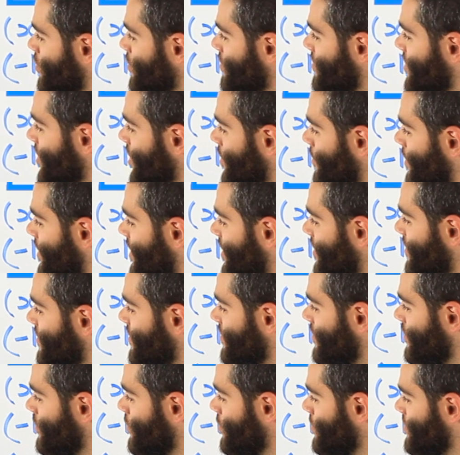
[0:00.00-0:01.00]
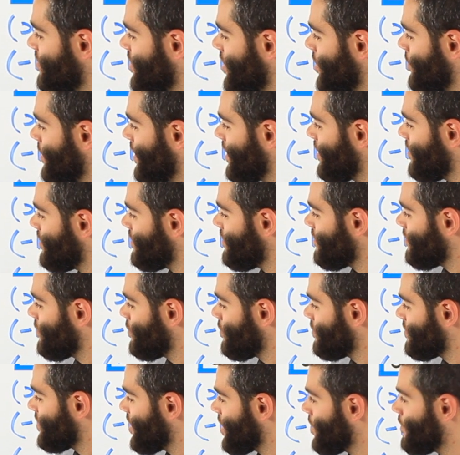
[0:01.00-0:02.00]
2 centimeters, 2 centimeters,
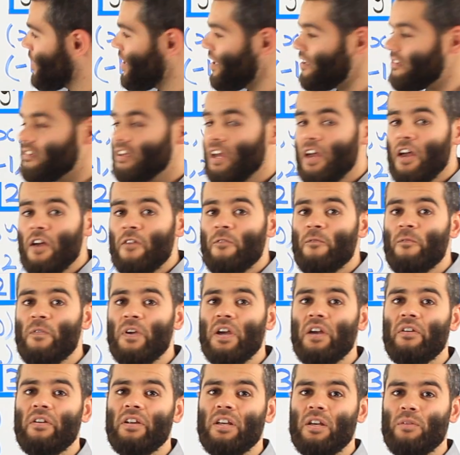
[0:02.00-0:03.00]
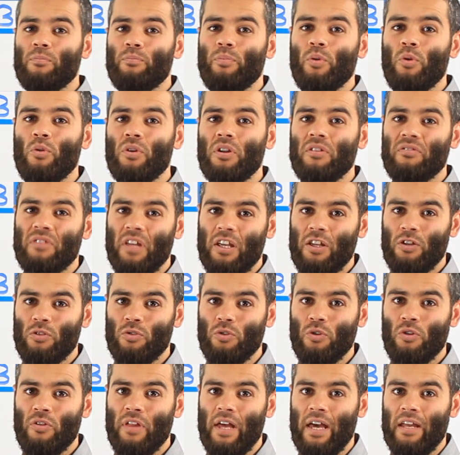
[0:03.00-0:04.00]
2 centimeters. Very important that you
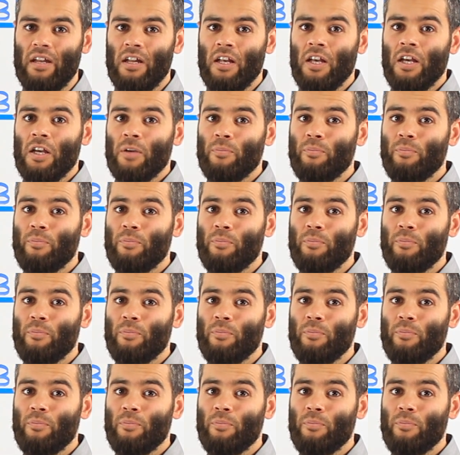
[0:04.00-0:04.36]
do that.